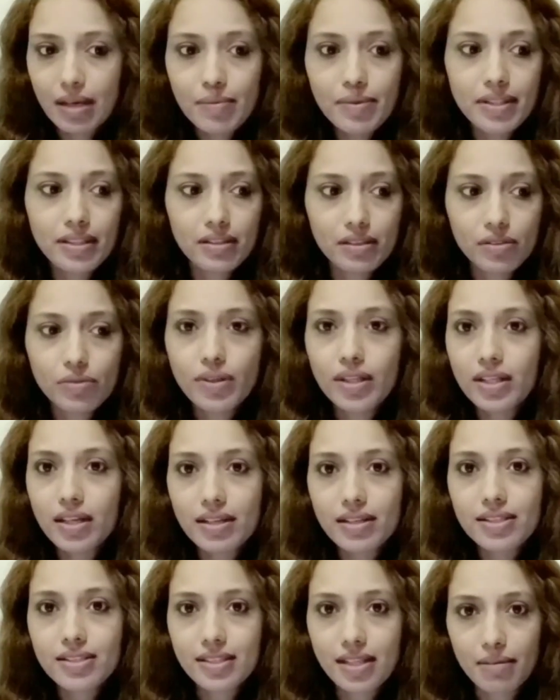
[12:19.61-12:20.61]
I mean, you
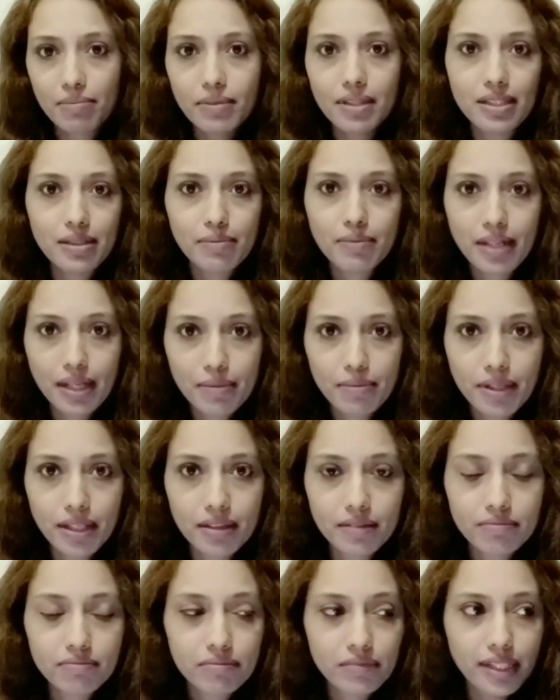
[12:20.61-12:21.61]
can understand, multiply
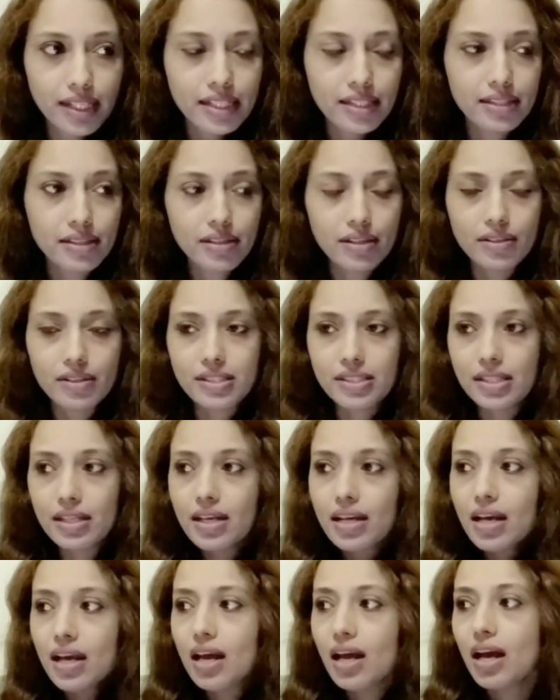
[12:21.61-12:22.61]
by Indian
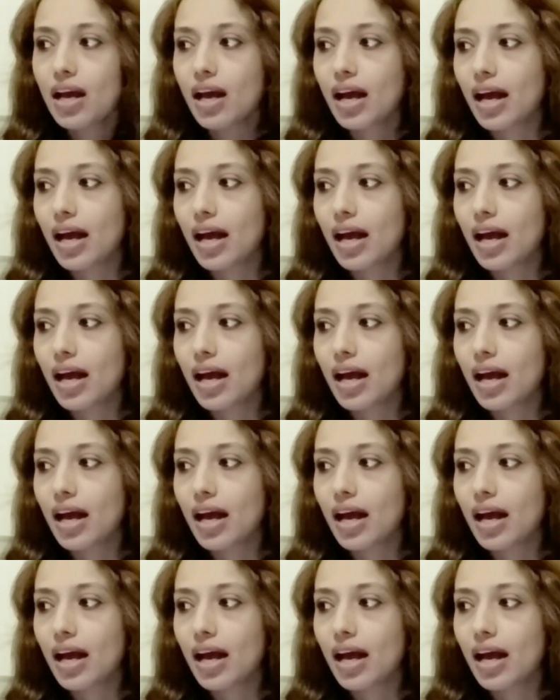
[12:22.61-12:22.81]
currency.